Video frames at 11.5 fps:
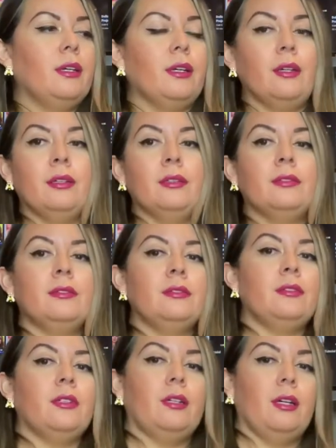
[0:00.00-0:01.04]

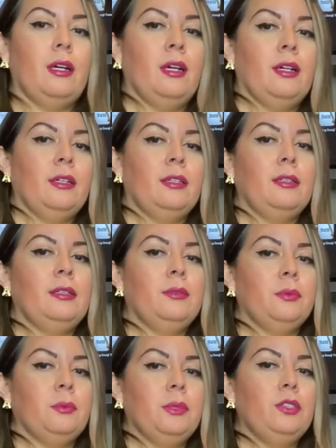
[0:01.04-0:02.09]
and i
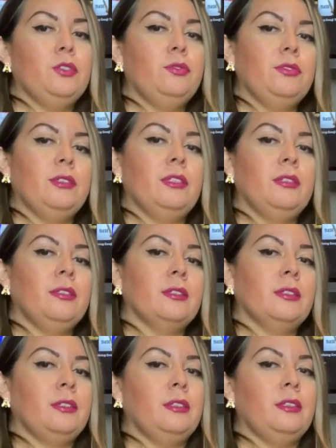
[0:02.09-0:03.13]
will be using the
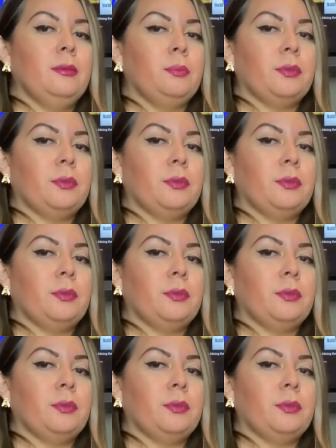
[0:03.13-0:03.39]
heat